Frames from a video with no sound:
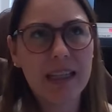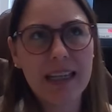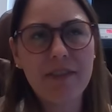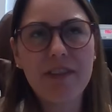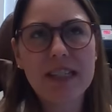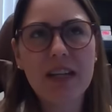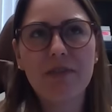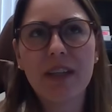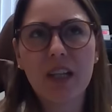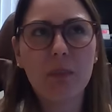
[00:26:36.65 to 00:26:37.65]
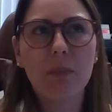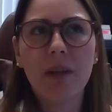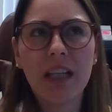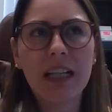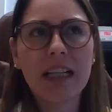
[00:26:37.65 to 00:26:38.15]
if it's something
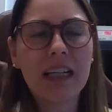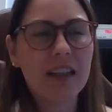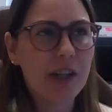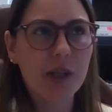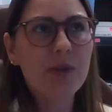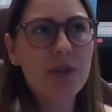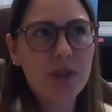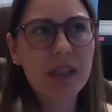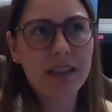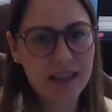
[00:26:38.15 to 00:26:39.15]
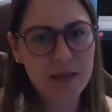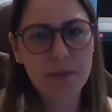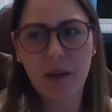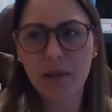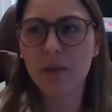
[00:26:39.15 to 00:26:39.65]
completely unknown to me, that's
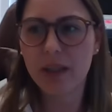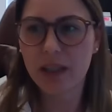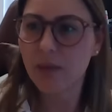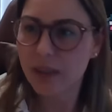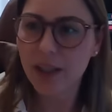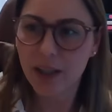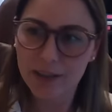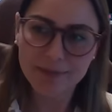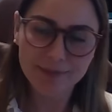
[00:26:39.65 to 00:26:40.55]
probably where I would go.